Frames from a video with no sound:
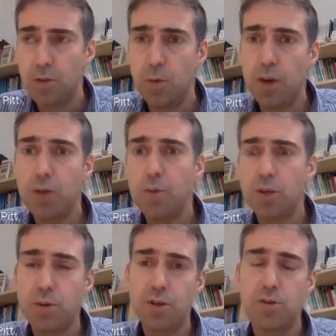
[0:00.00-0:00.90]
way in
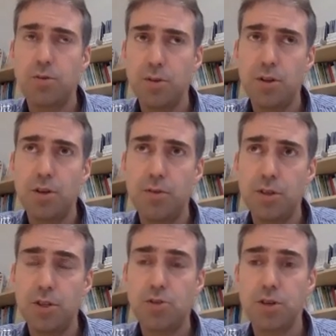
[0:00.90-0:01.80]
which the
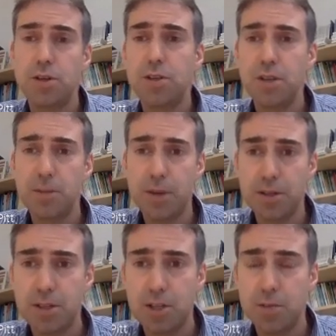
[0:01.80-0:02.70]
university is trying to think
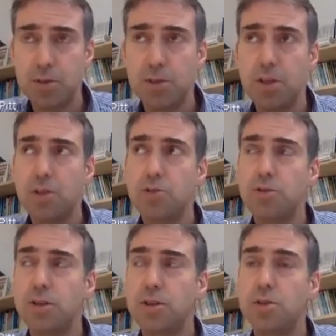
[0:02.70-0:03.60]
about assessment
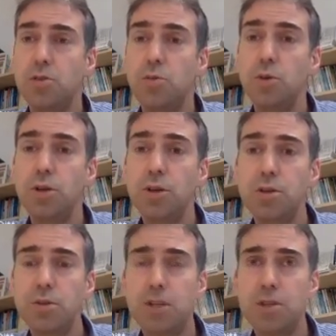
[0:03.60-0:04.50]
and trying to
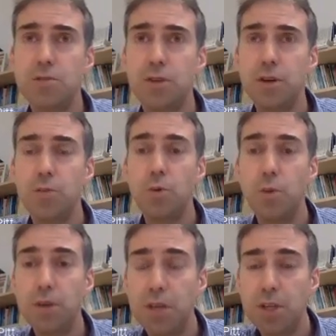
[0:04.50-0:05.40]
work to identify
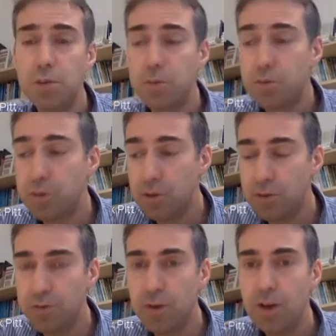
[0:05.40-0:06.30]
what we need to
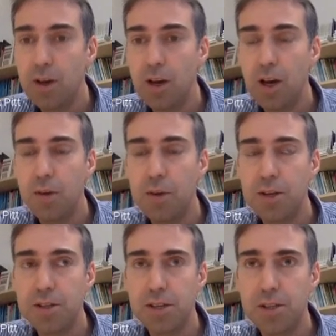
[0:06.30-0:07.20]
improve
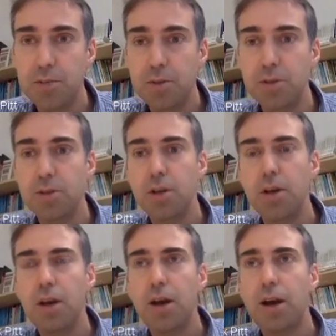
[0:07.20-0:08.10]
in assessment,
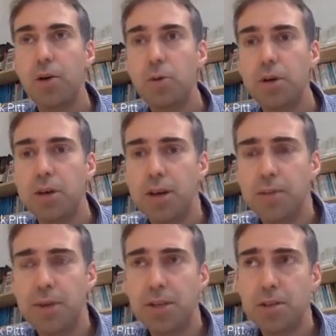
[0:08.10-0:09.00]
how we can
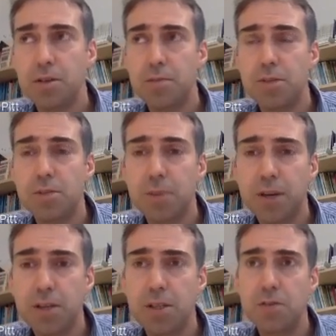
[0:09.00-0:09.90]
get better
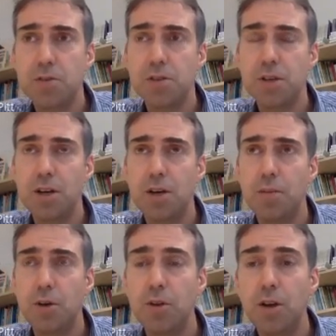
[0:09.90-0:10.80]
perspectives
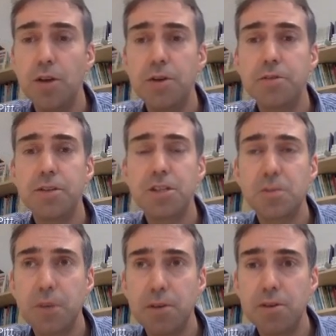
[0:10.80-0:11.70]
on the learner's
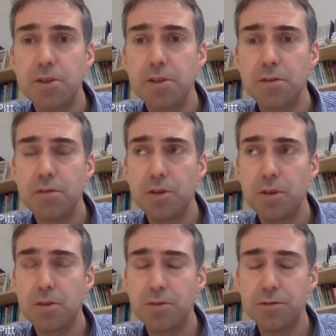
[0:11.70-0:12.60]
experience
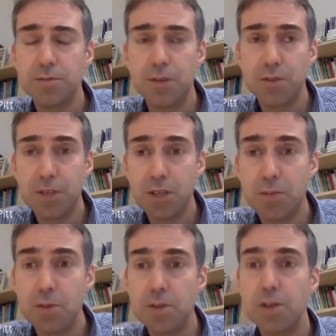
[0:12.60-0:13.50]
of
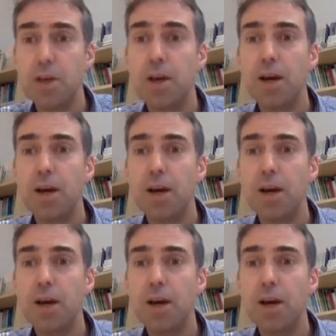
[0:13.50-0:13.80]
assessment,